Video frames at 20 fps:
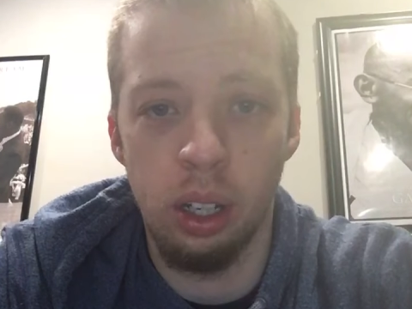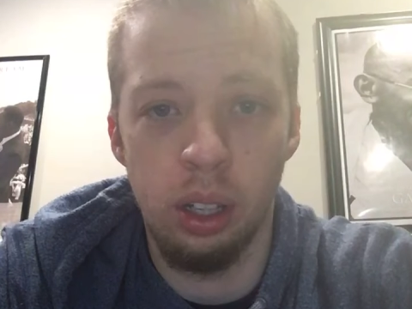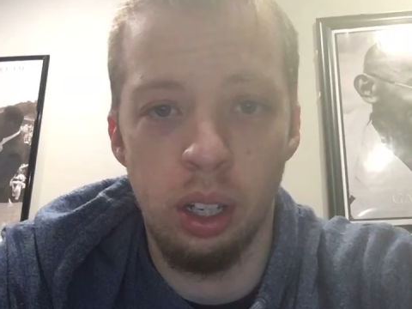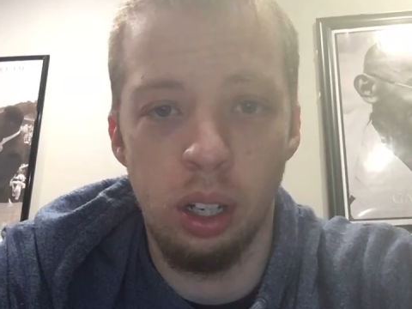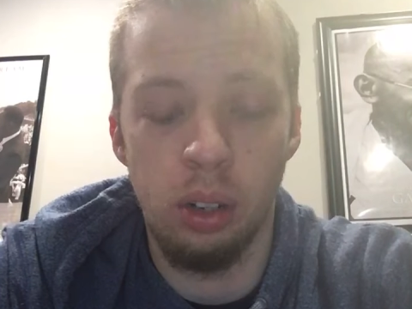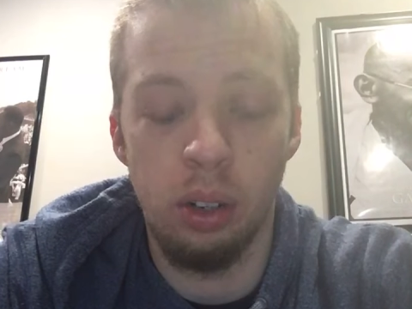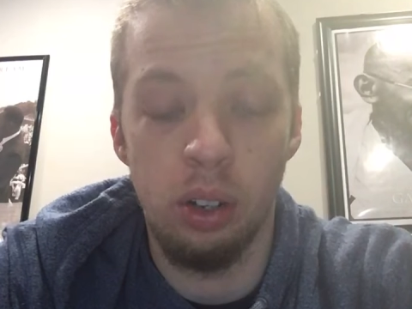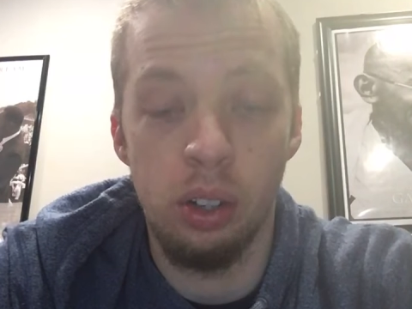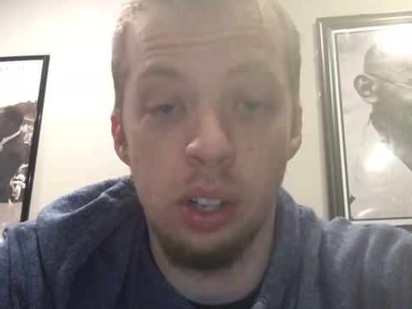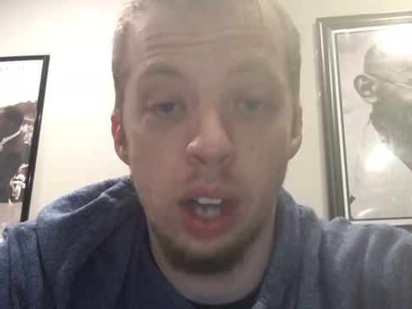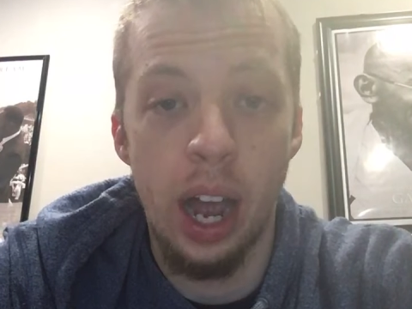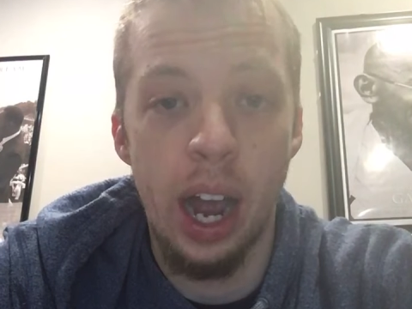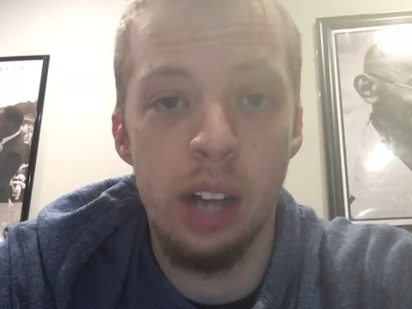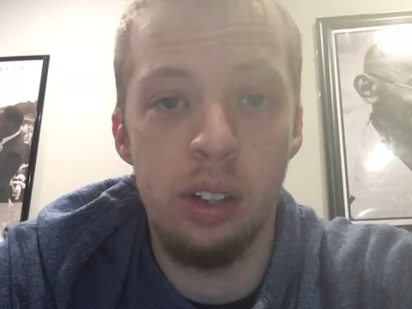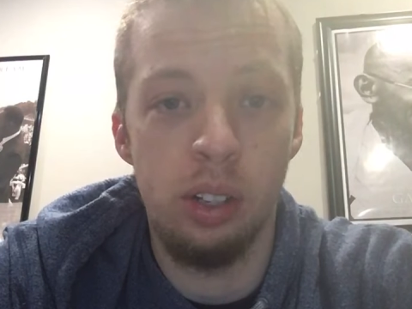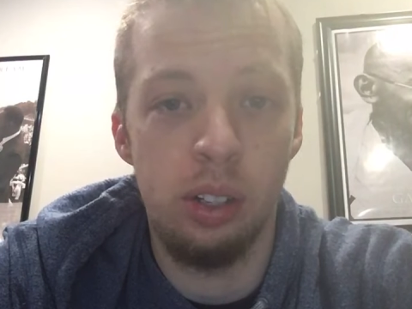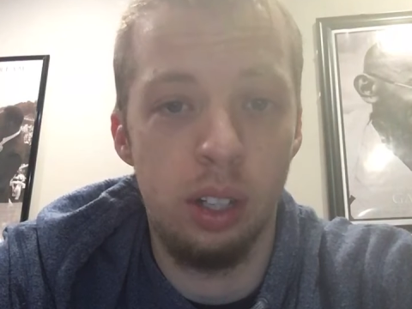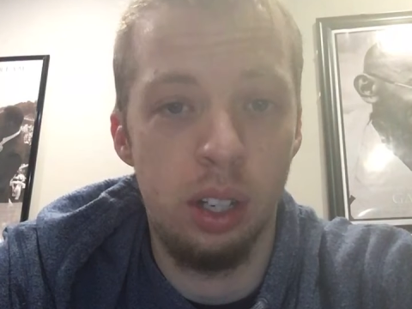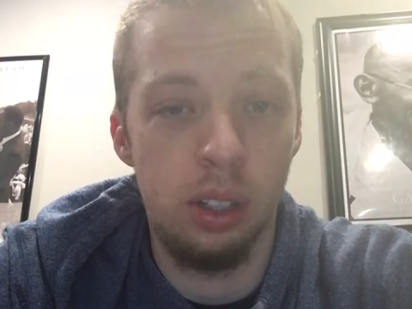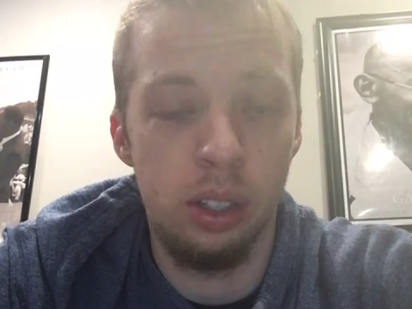there's
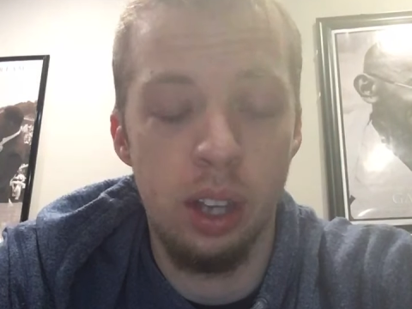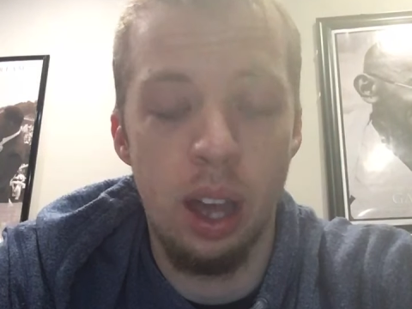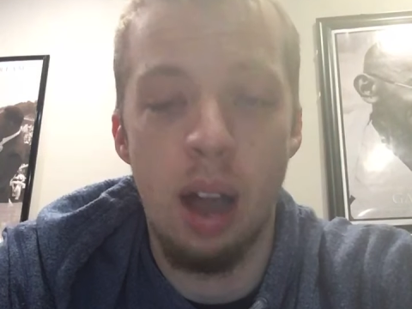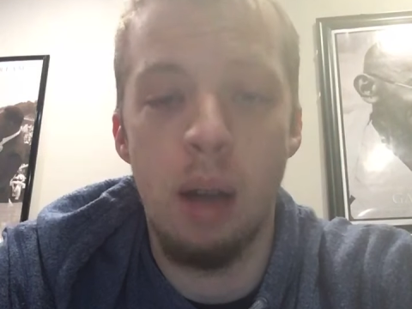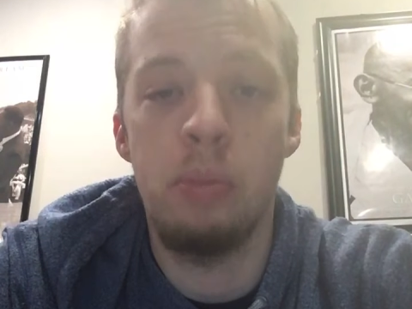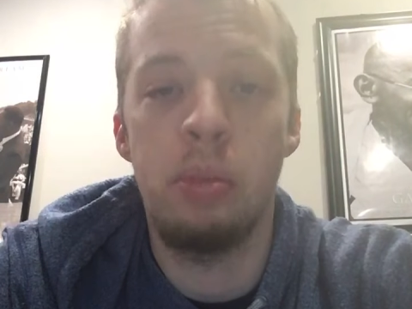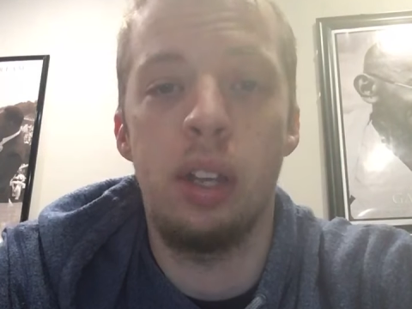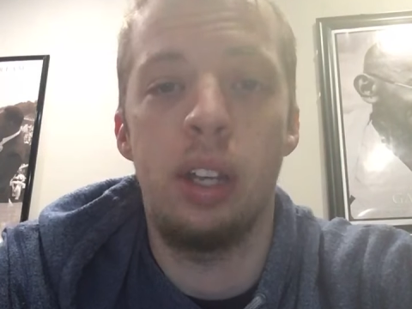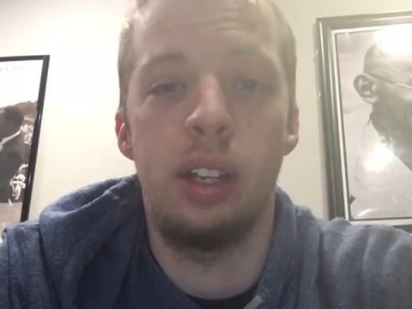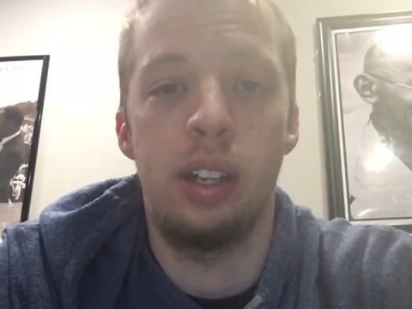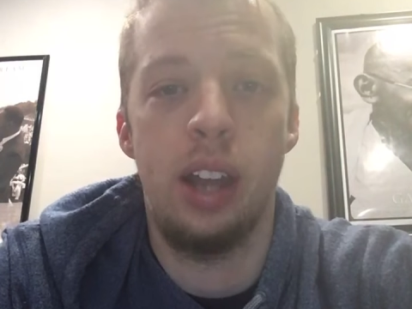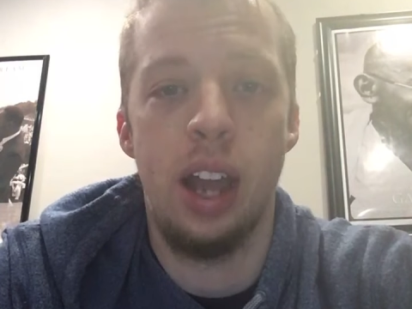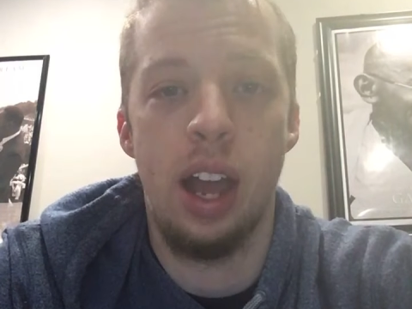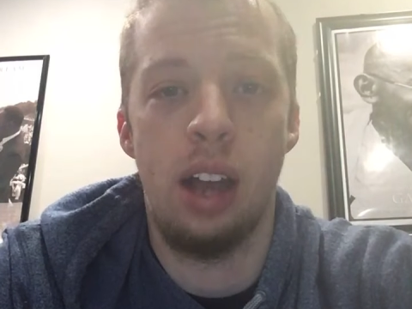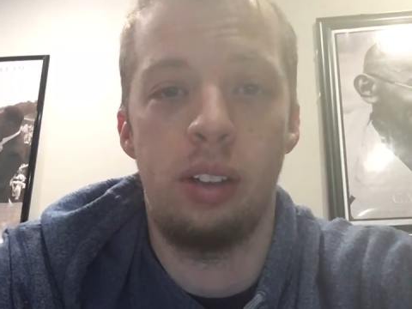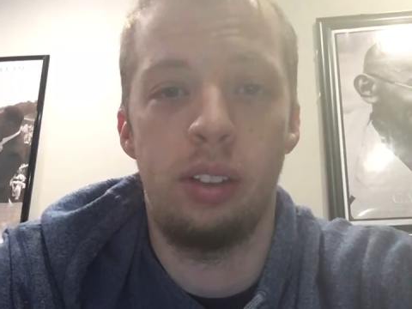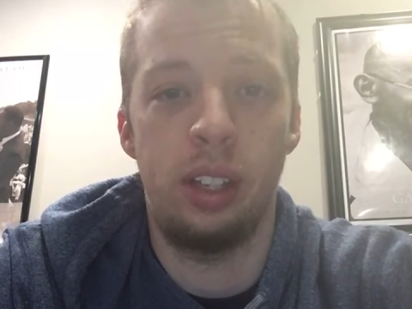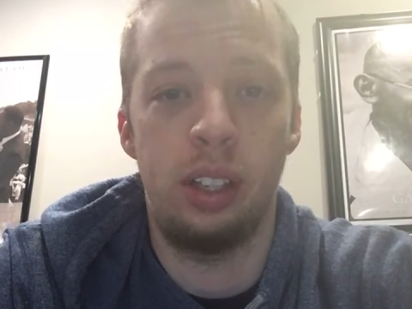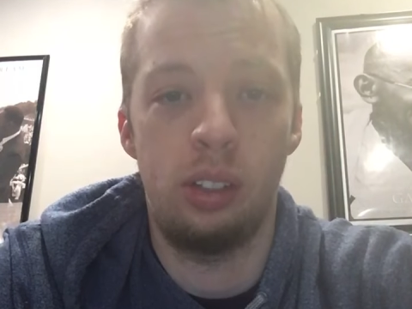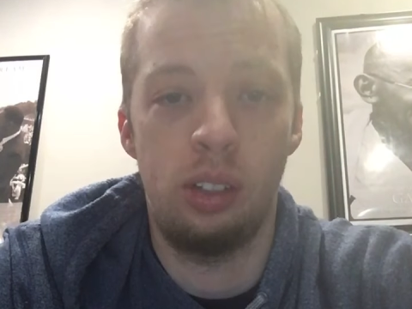hydrogens up and
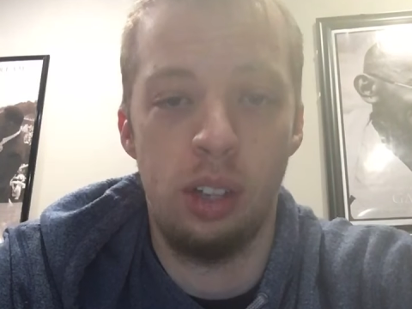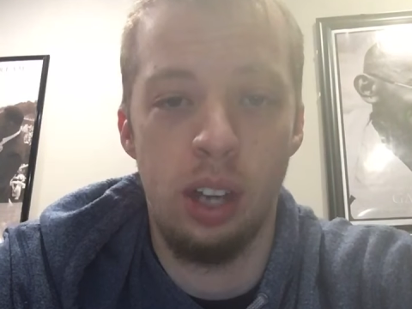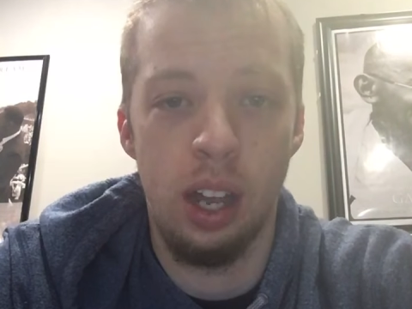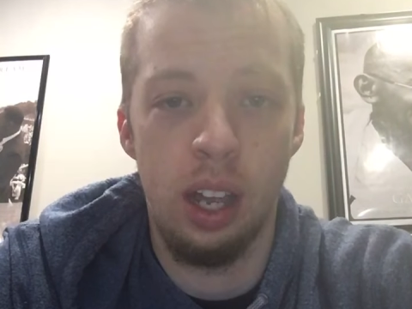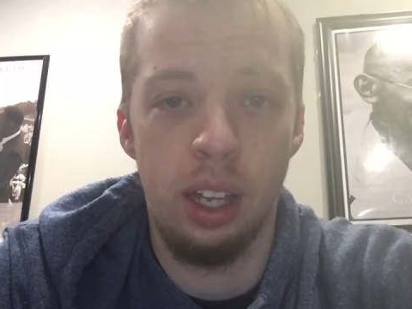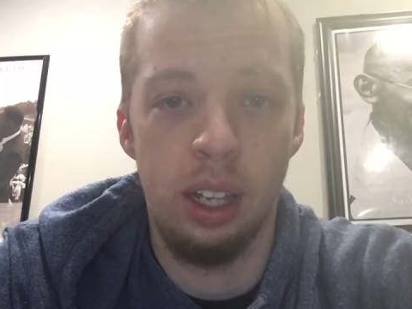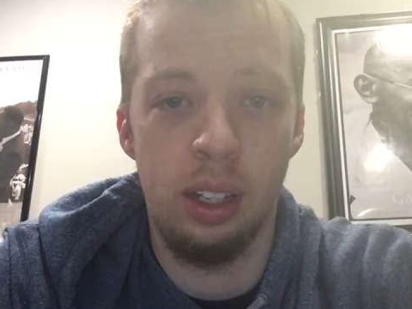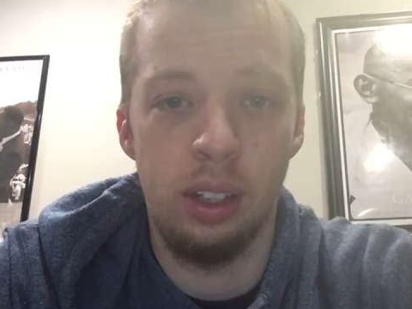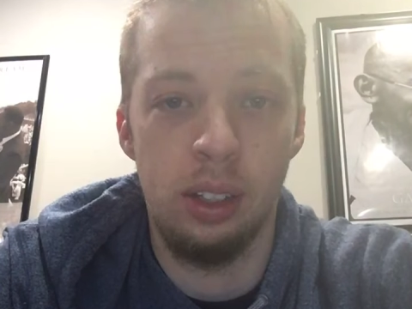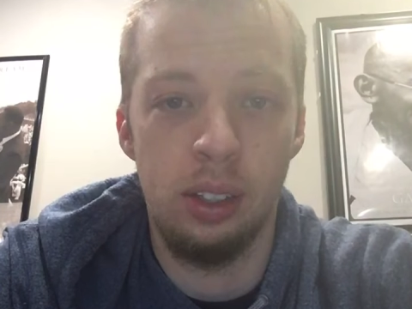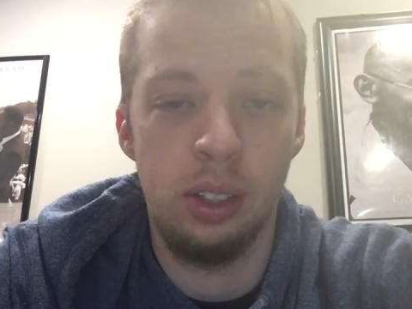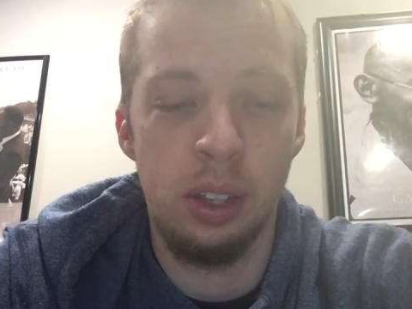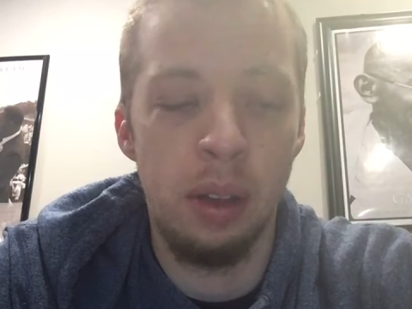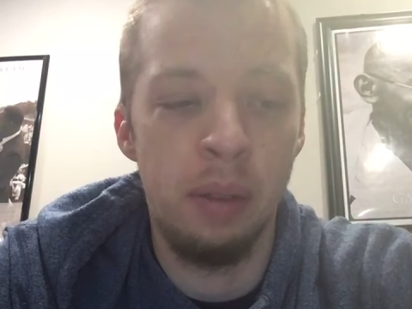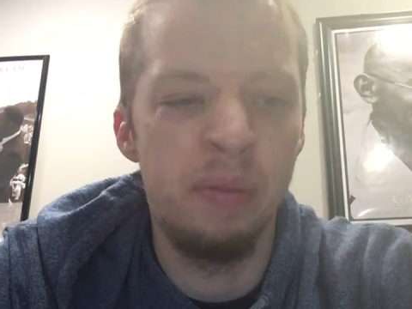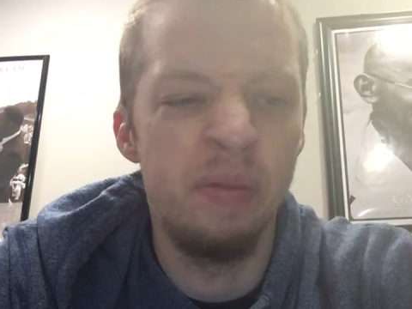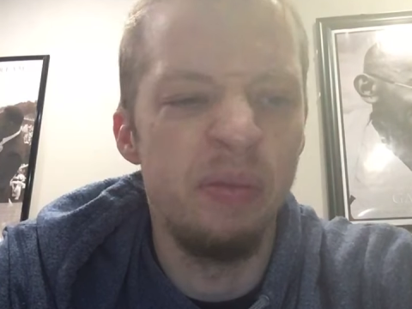down the chains.